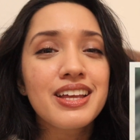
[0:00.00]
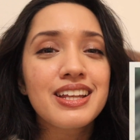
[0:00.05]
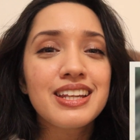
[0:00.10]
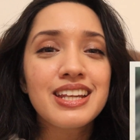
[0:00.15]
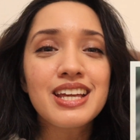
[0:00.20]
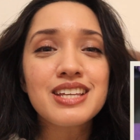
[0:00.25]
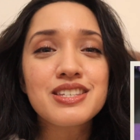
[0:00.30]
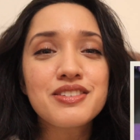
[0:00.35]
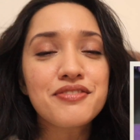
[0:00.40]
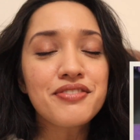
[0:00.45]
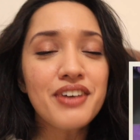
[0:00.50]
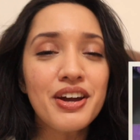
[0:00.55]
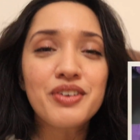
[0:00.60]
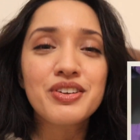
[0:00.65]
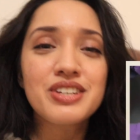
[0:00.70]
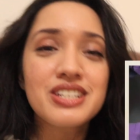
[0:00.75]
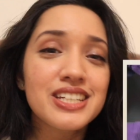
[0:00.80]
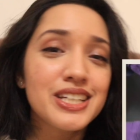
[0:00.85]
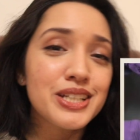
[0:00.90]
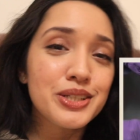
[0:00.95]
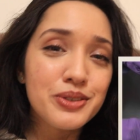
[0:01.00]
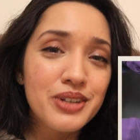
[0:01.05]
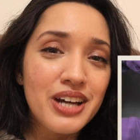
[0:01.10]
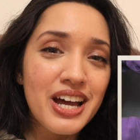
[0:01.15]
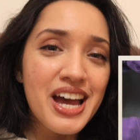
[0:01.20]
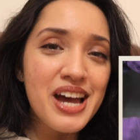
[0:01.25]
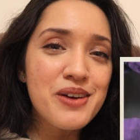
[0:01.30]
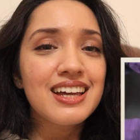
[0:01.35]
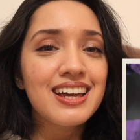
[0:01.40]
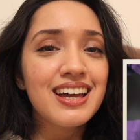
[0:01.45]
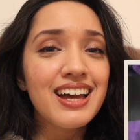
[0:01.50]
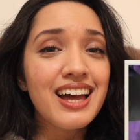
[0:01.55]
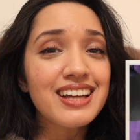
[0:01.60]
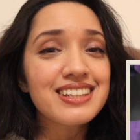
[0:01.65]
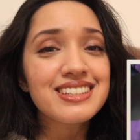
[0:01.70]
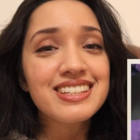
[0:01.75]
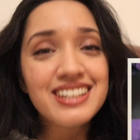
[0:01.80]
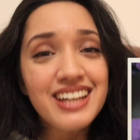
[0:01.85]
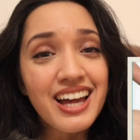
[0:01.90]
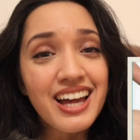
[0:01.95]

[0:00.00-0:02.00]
nasopharyngeal airways, and an